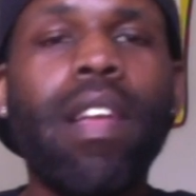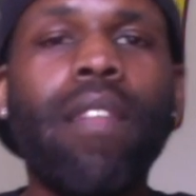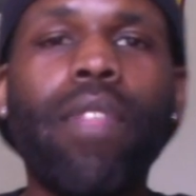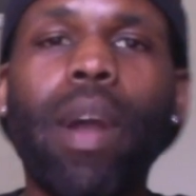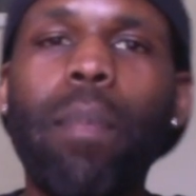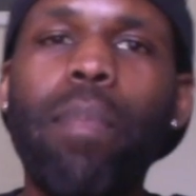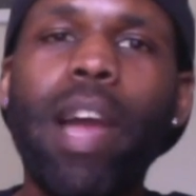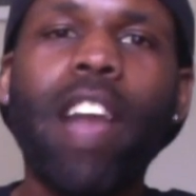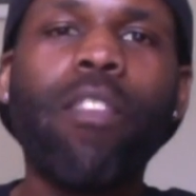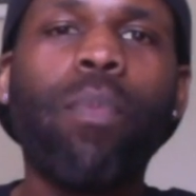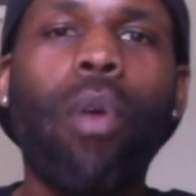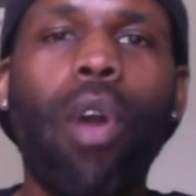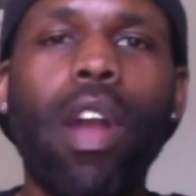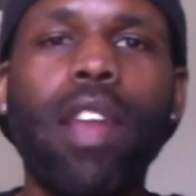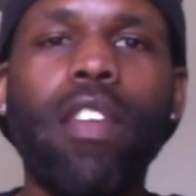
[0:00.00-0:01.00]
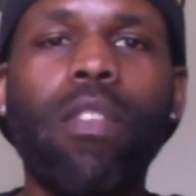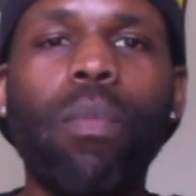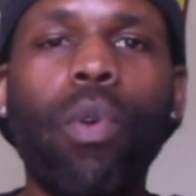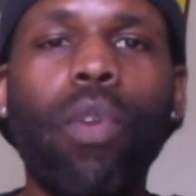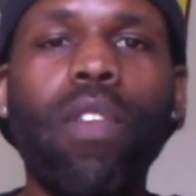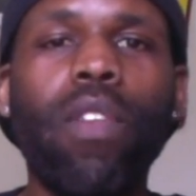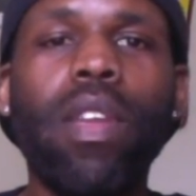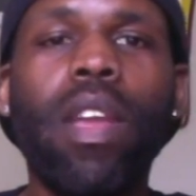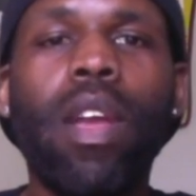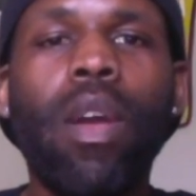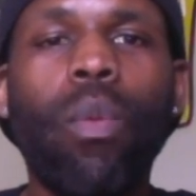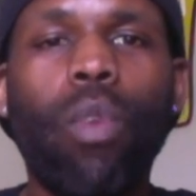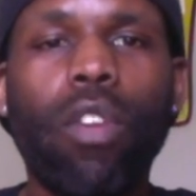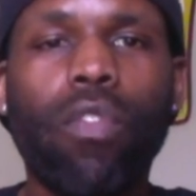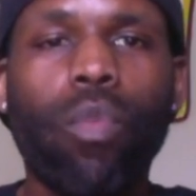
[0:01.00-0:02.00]
The best part of this movie
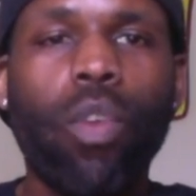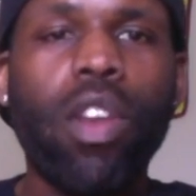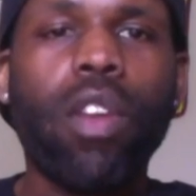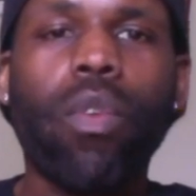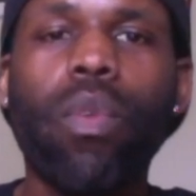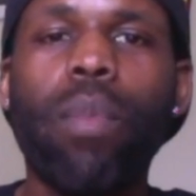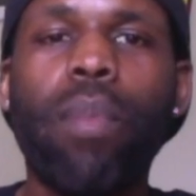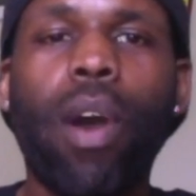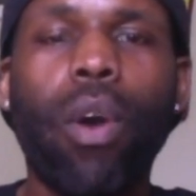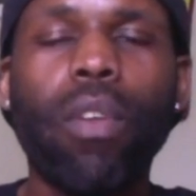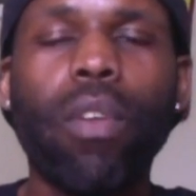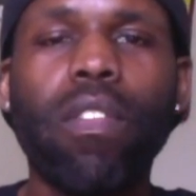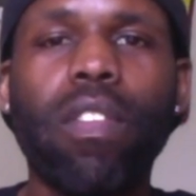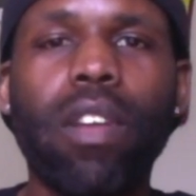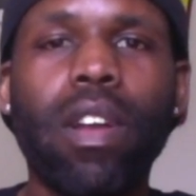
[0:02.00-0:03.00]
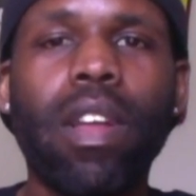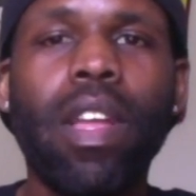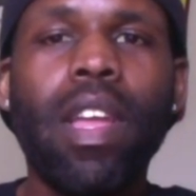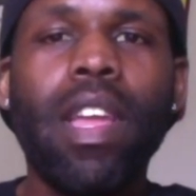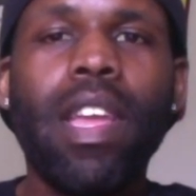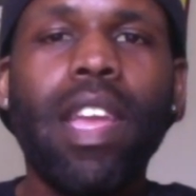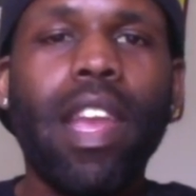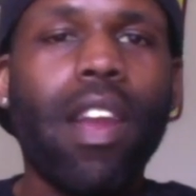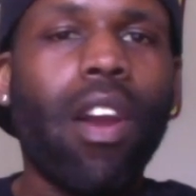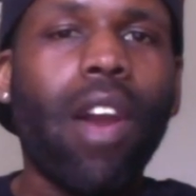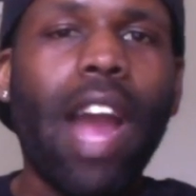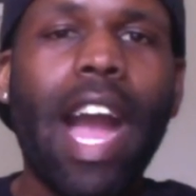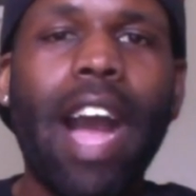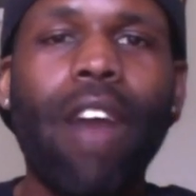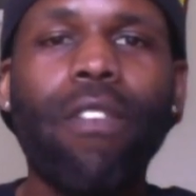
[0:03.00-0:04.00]
was Rita Repulsa in
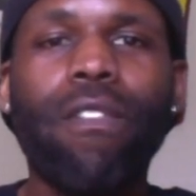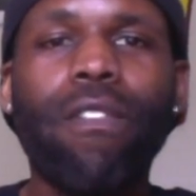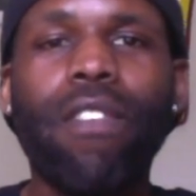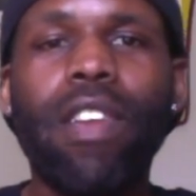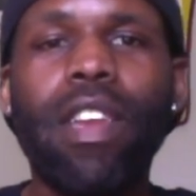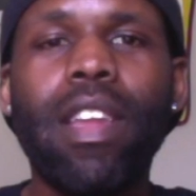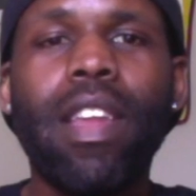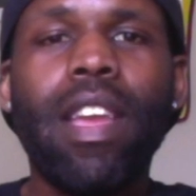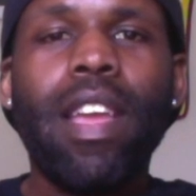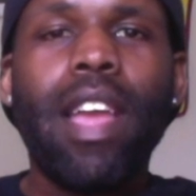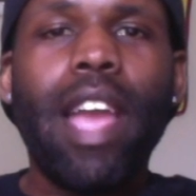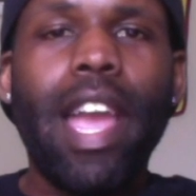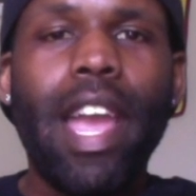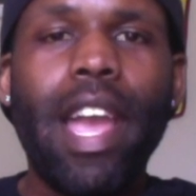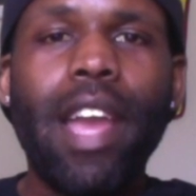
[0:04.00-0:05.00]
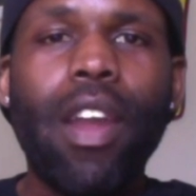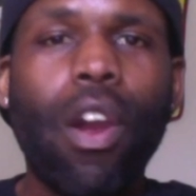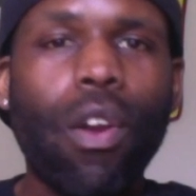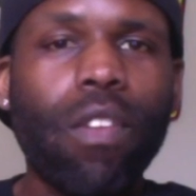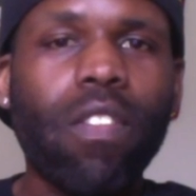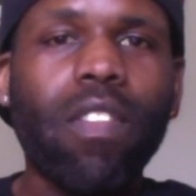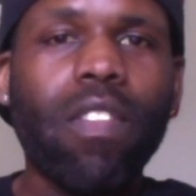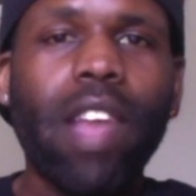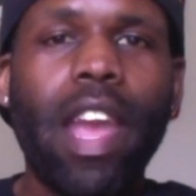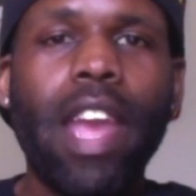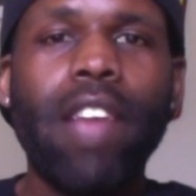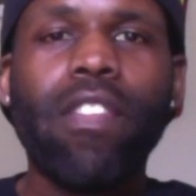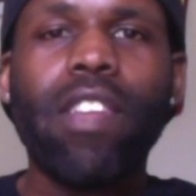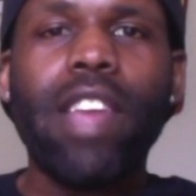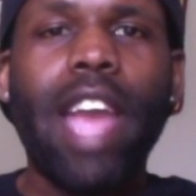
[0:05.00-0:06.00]
her outfit and her
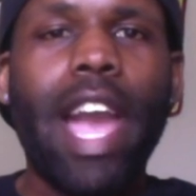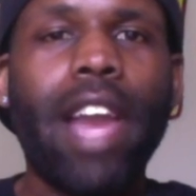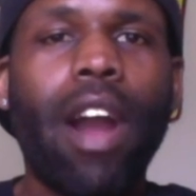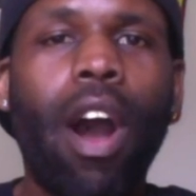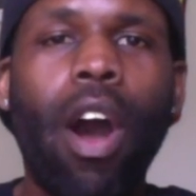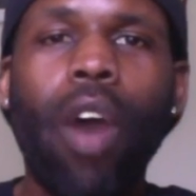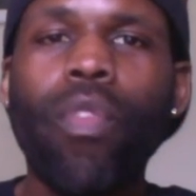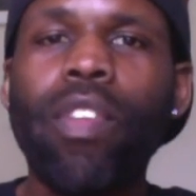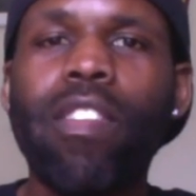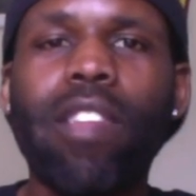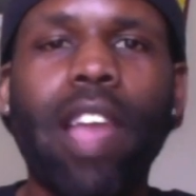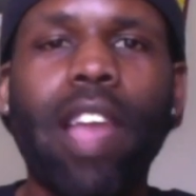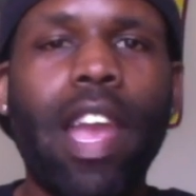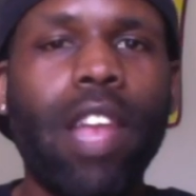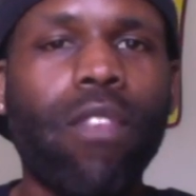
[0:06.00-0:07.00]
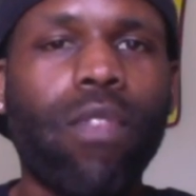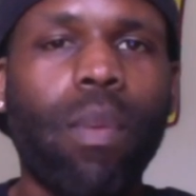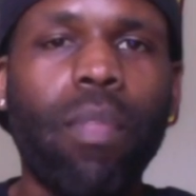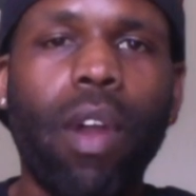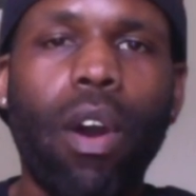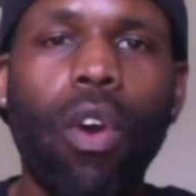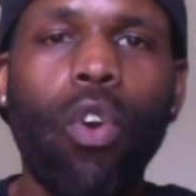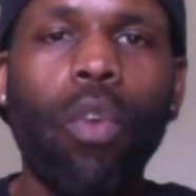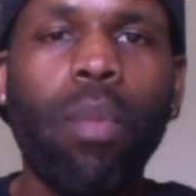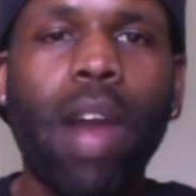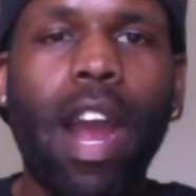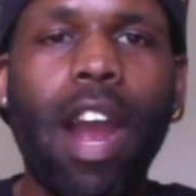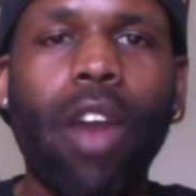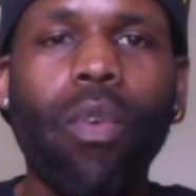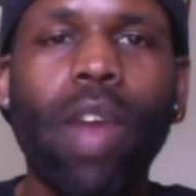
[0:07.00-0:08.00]
saying she had all the sayings from the old
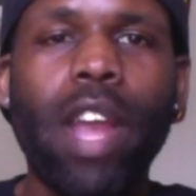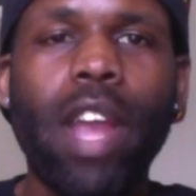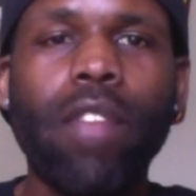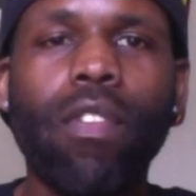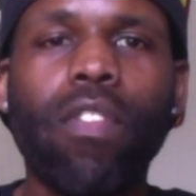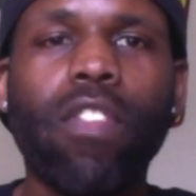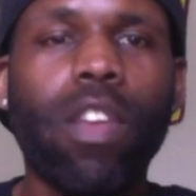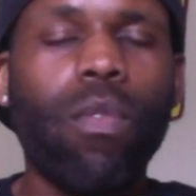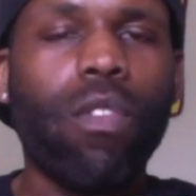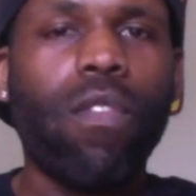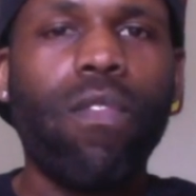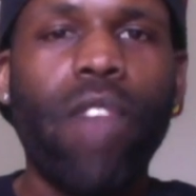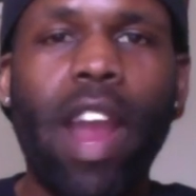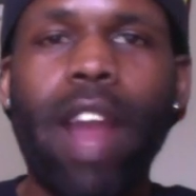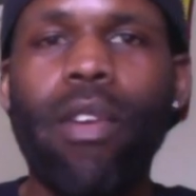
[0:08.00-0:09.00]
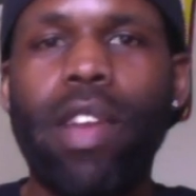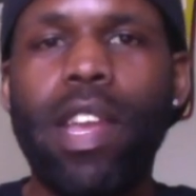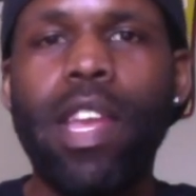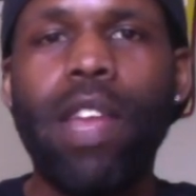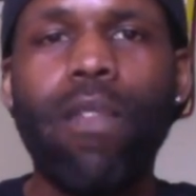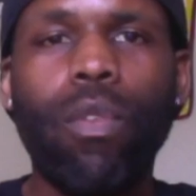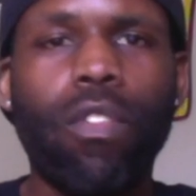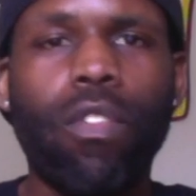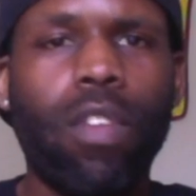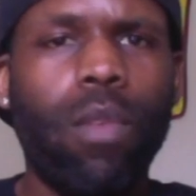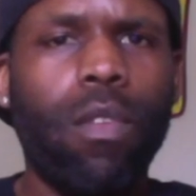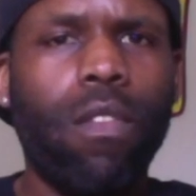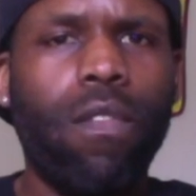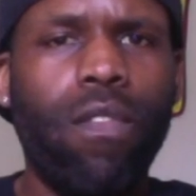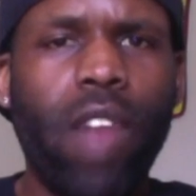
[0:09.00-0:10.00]
Power Rangers. She was very evil. She
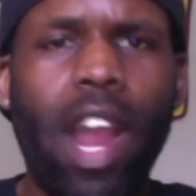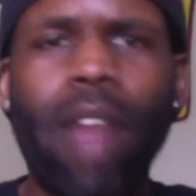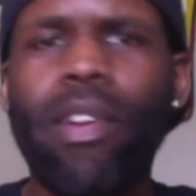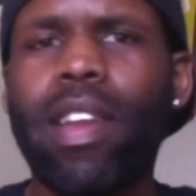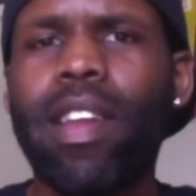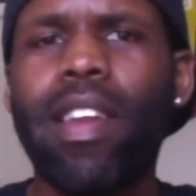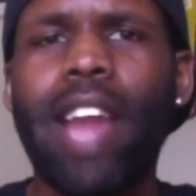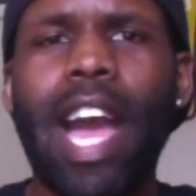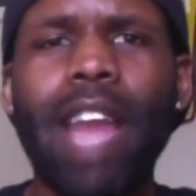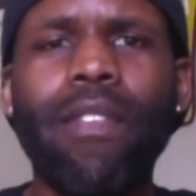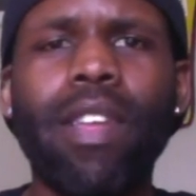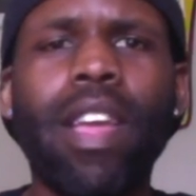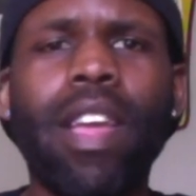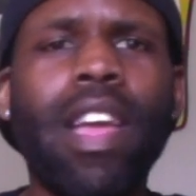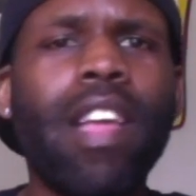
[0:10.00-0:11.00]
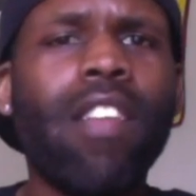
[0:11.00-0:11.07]
was very conniving.